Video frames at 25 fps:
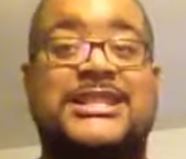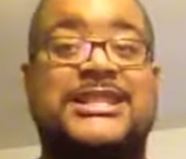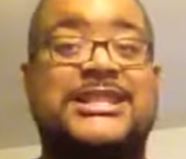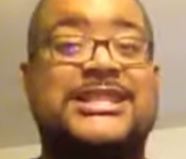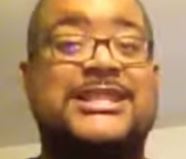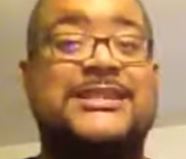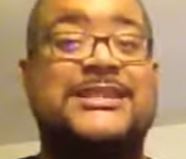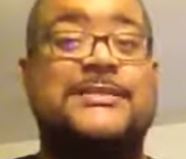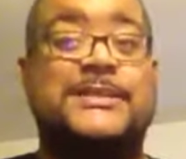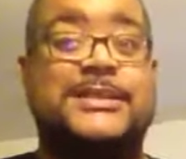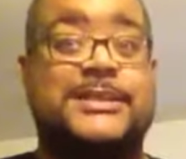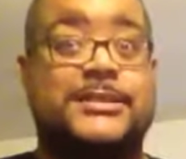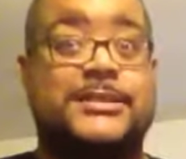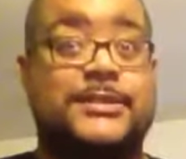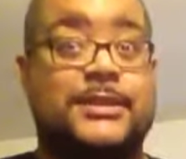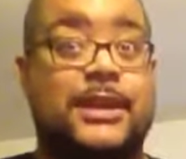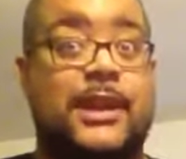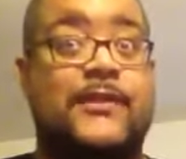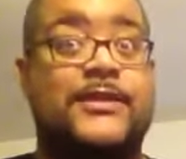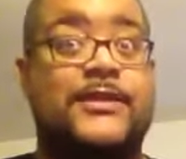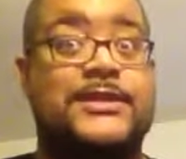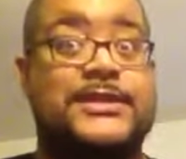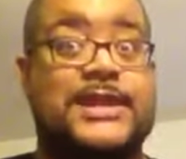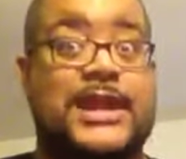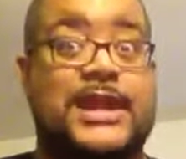she was
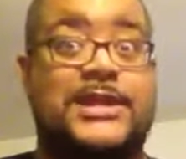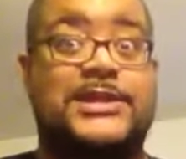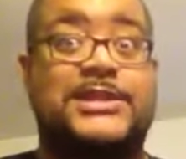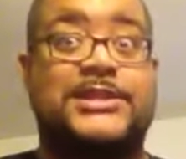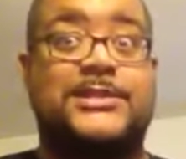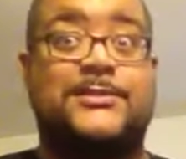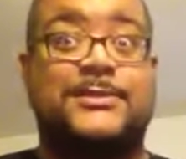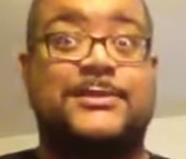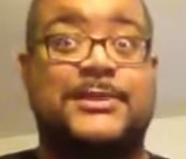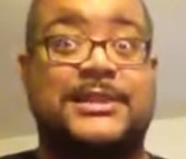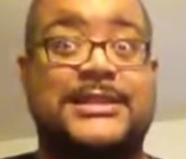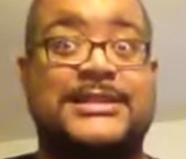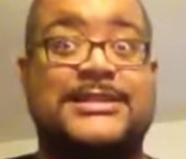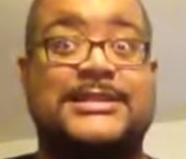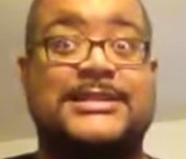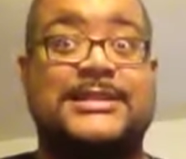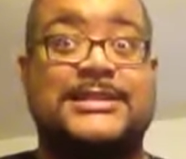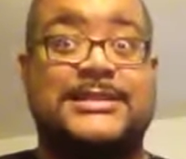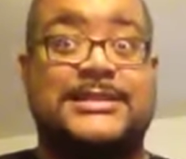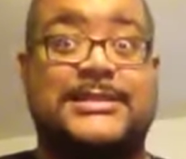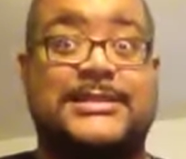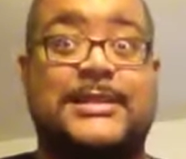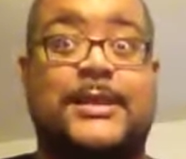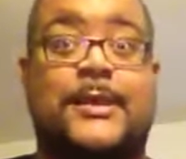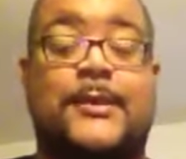nervous to actually release this
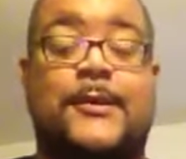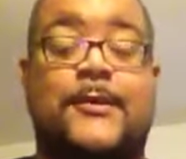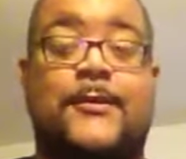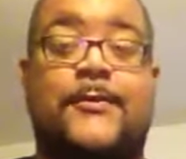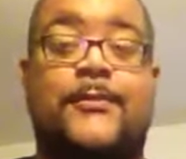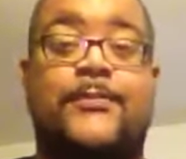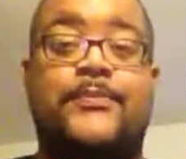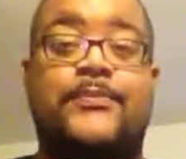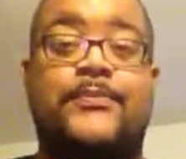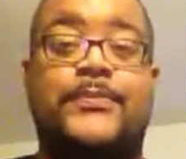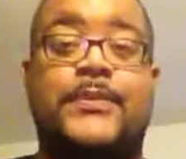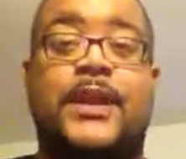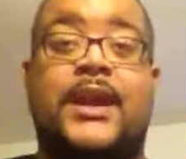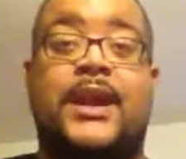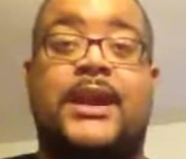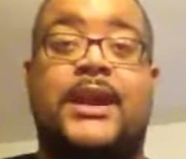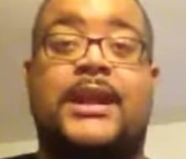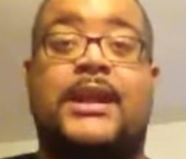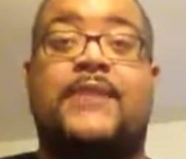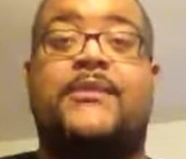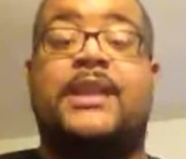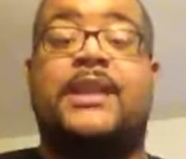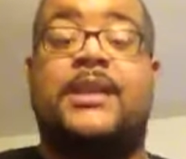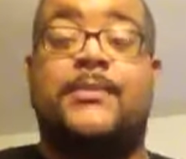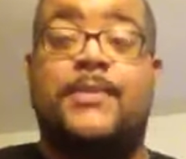song. And I
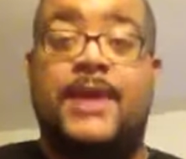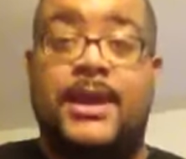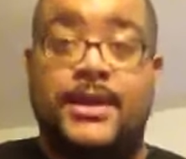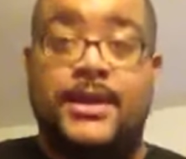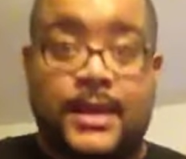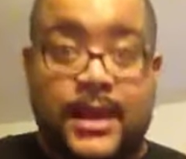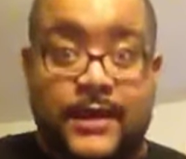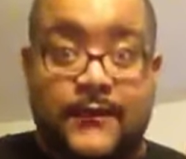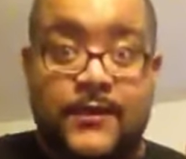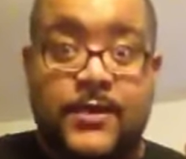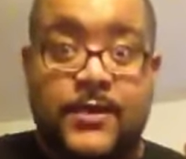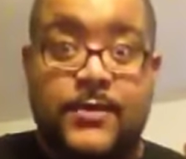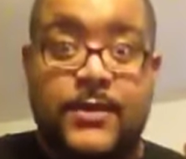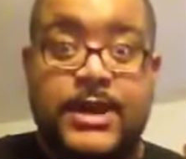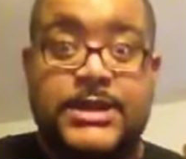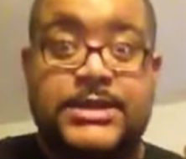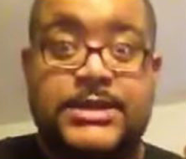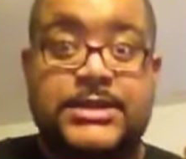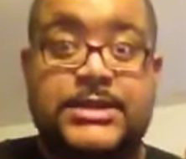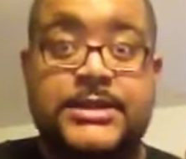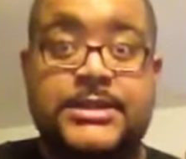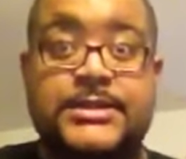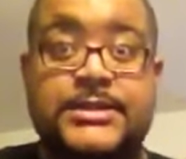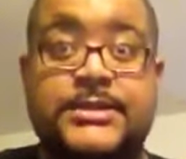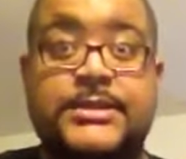feel like, Mélat, if you're
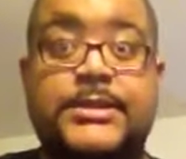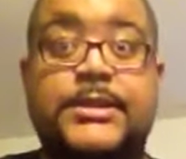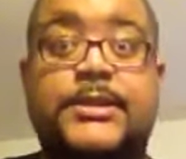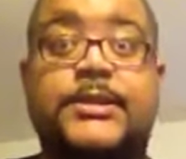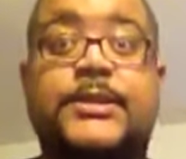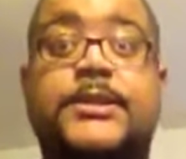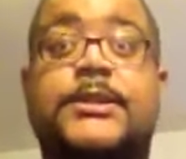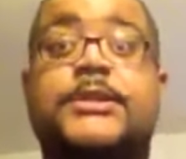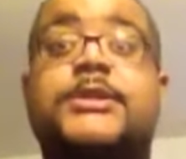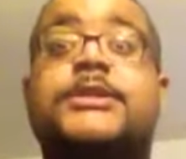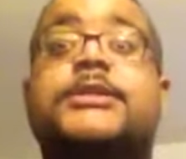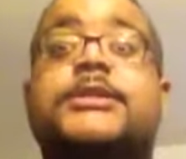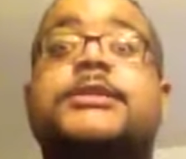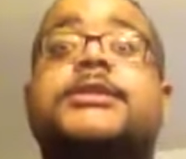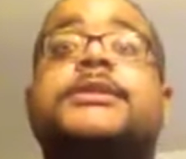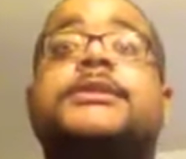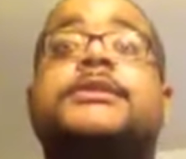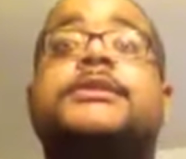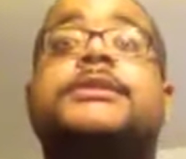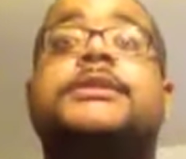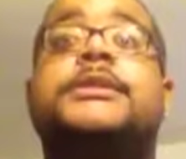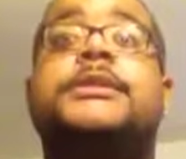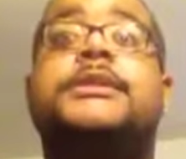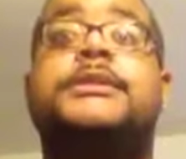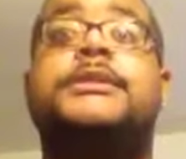watching this, girl, you
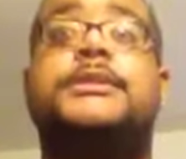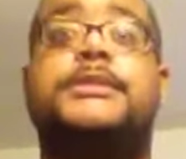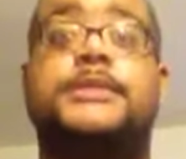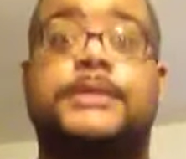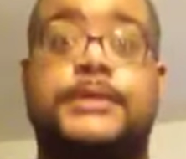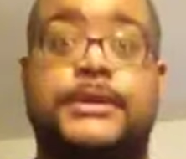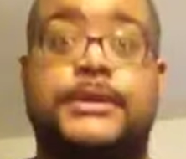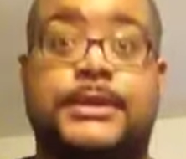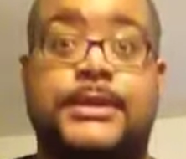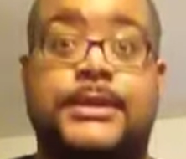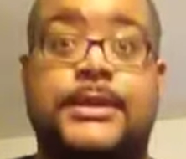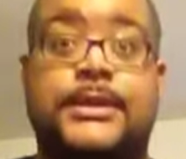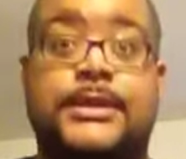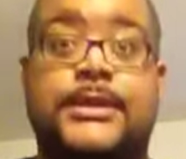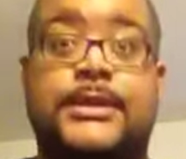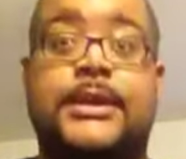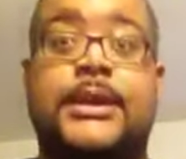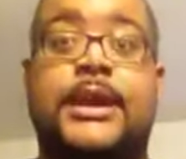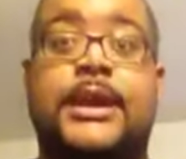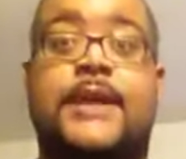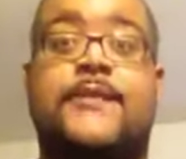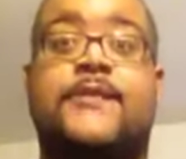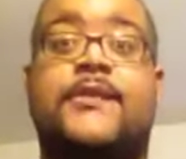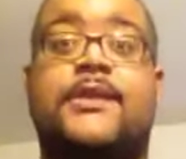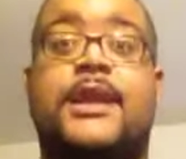did your thing.
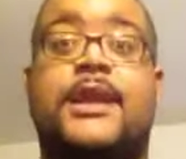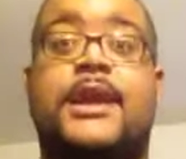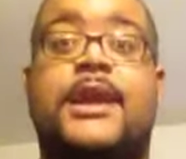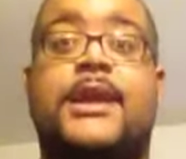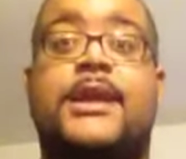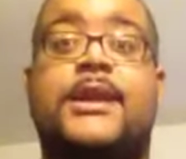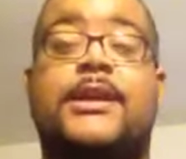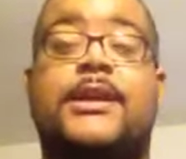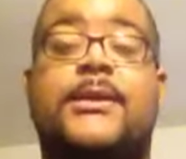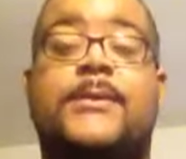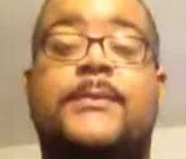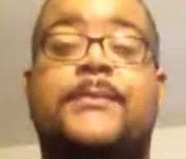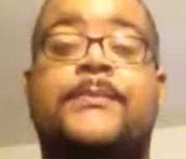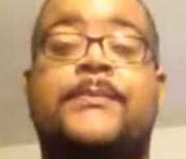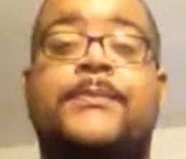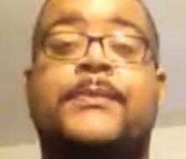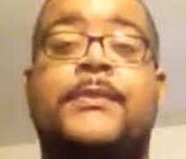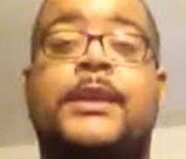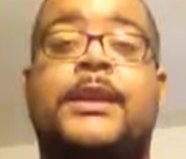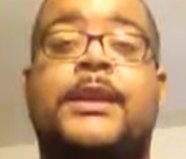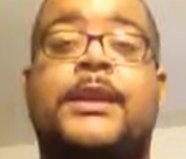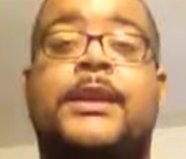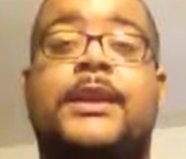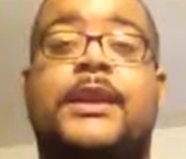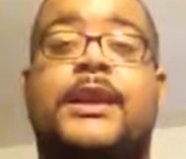I feel like
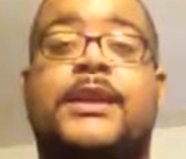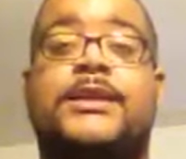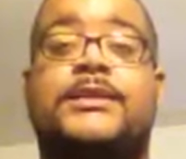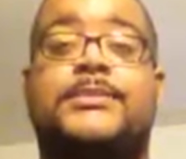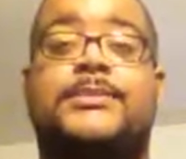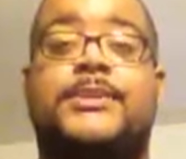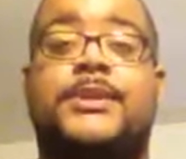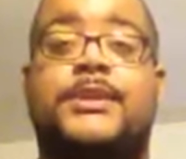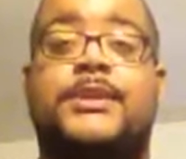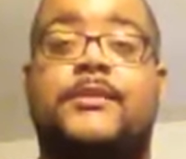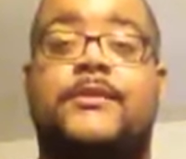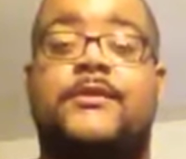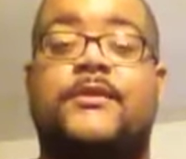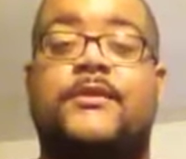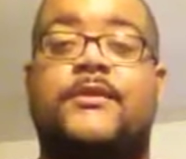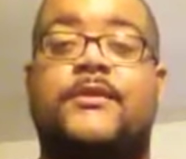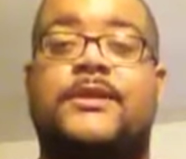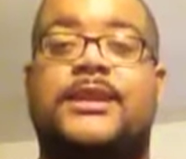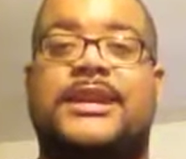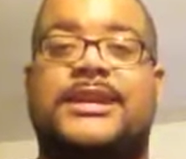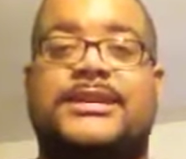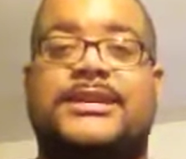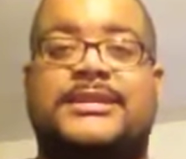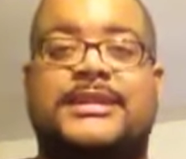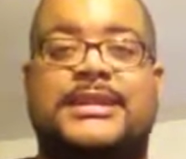it's beautiful,
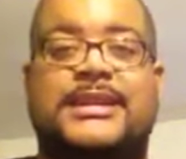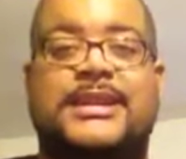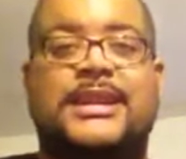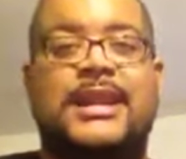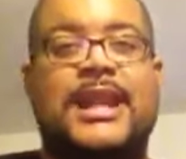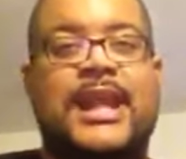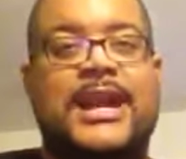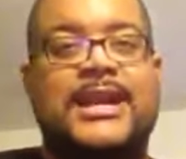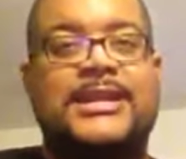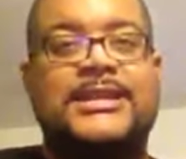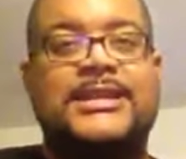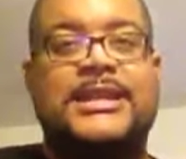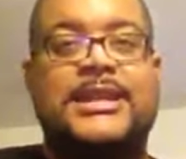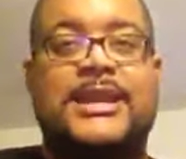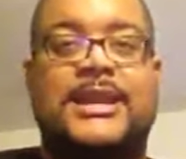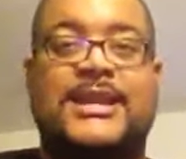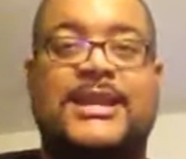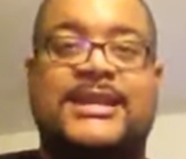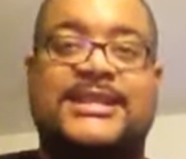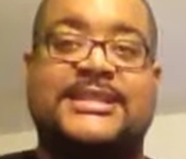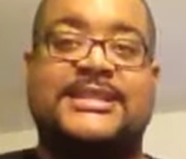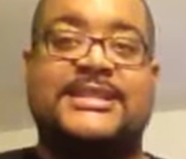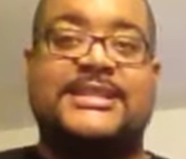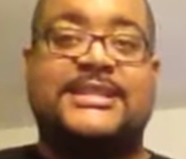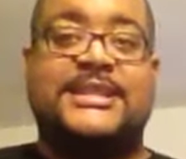it's eclectic, and
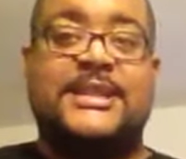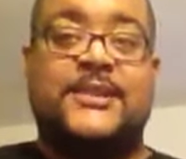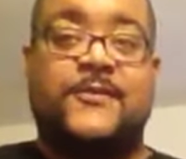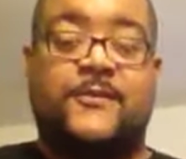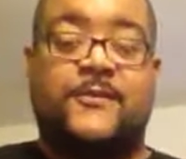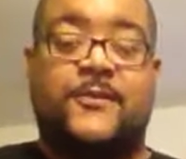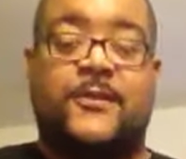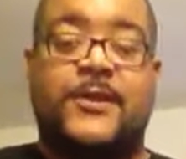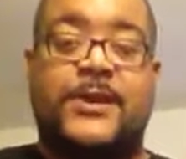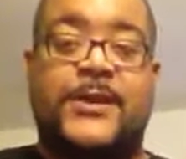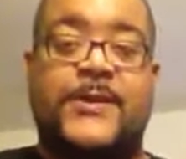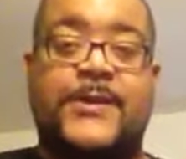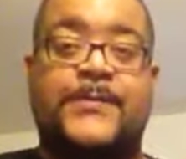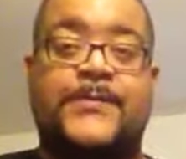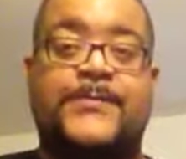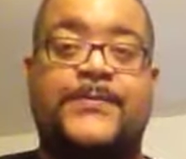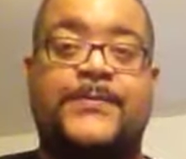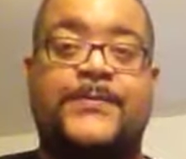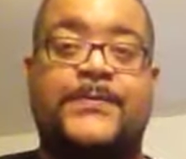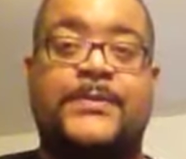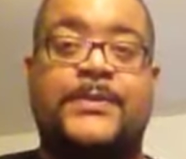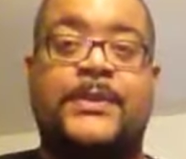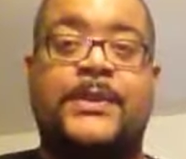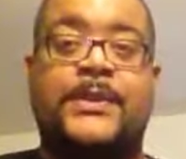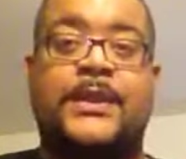it's different.
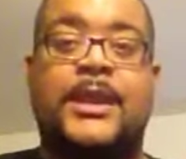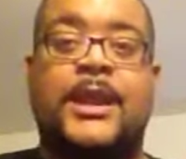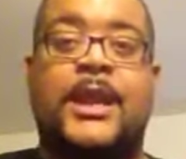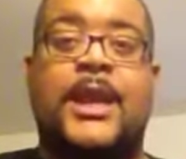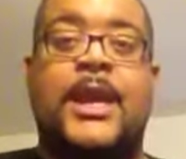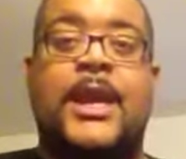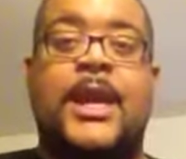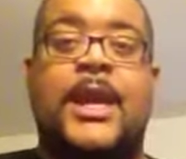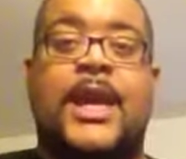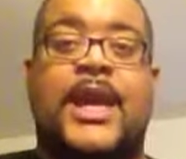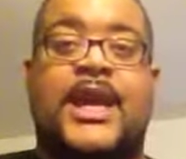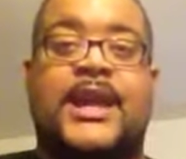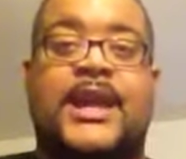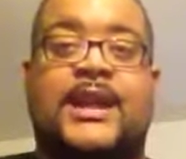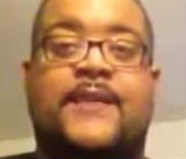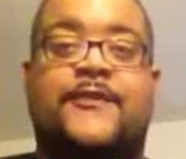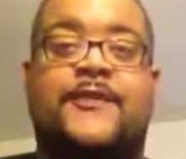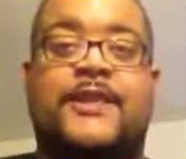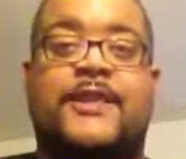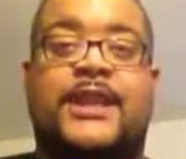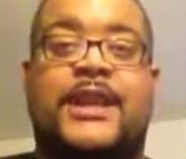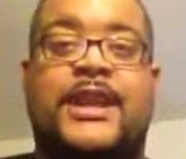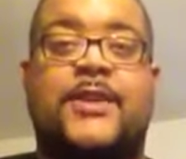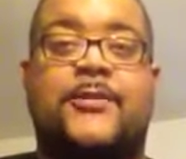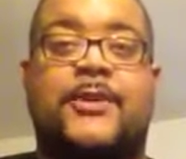And I
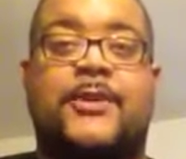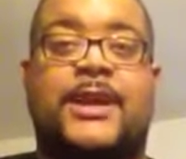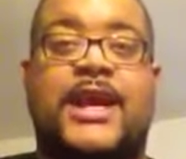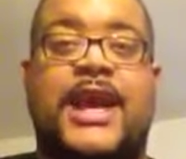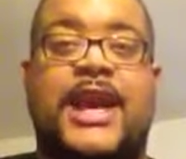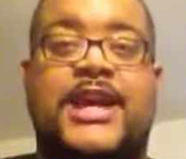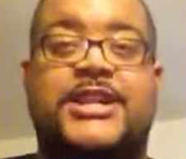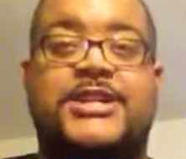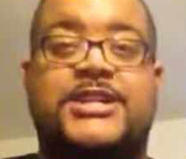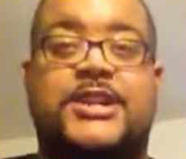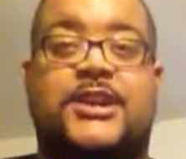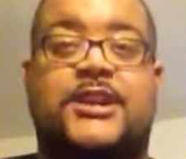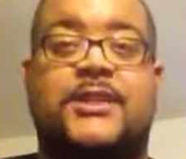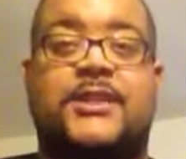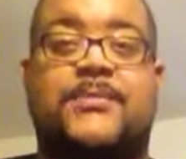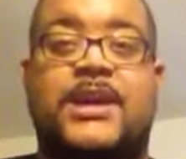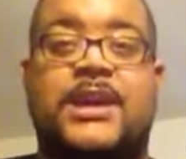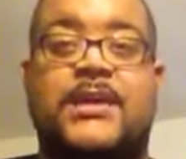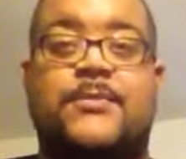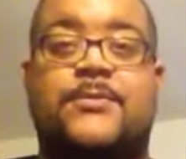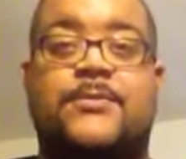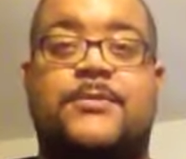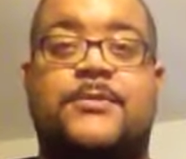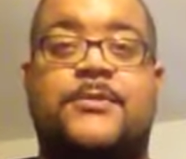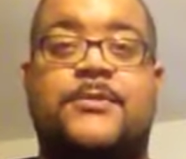feel like it will catch on to
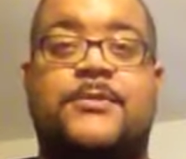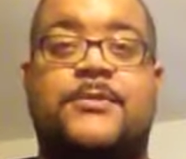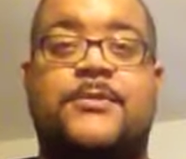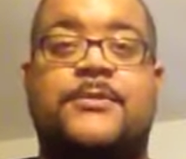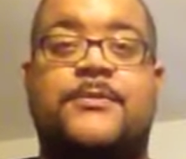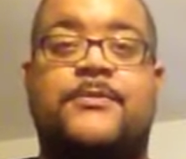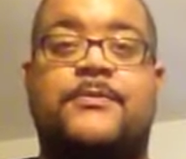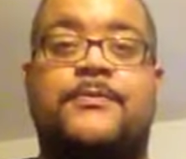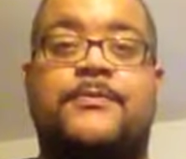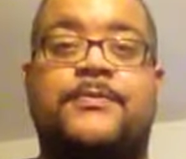people.